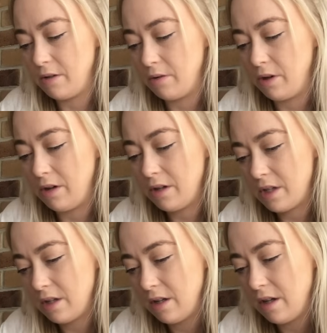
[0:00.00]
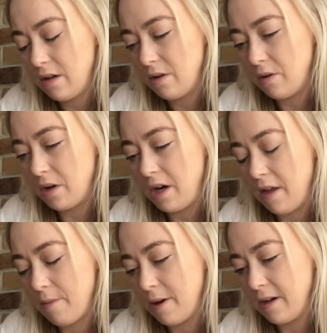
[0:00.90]
you're not, or
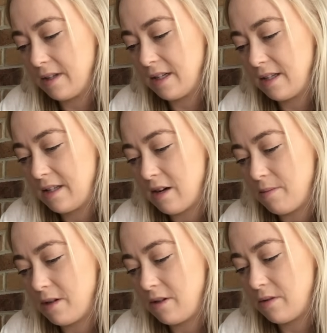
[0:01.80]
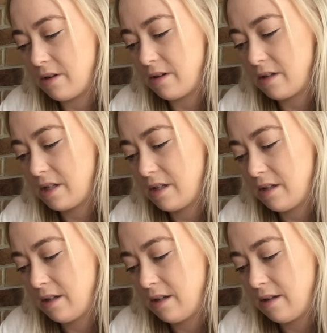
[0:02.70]
another person is stopped and you're not.
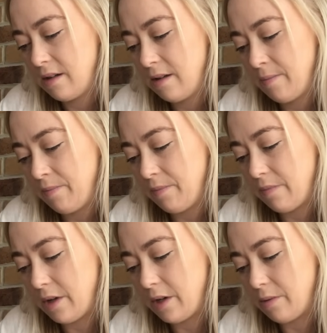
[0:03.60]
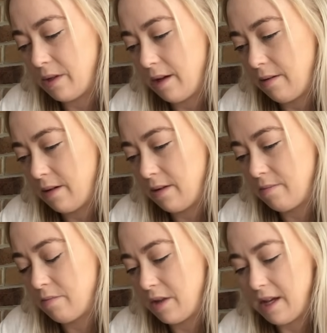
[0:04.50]
I don't know what that
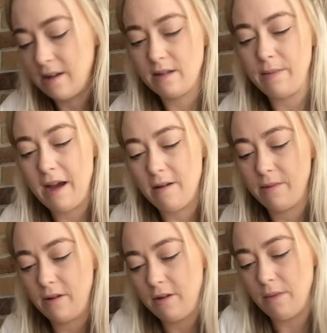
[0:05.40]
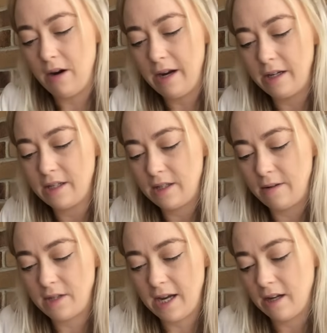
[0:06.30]
what that's about, but you might. You'll
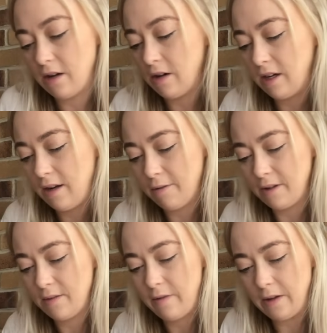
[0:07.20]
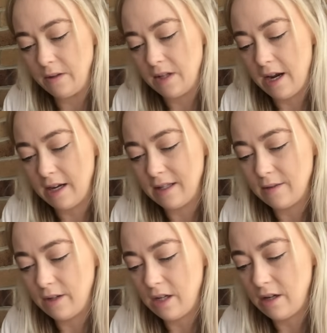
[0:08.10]
take it only if it feels like it's
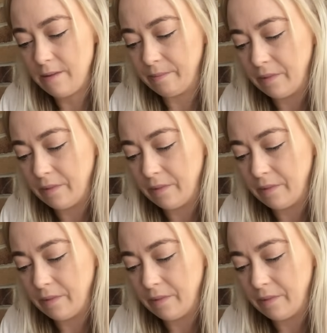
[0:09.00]
for you.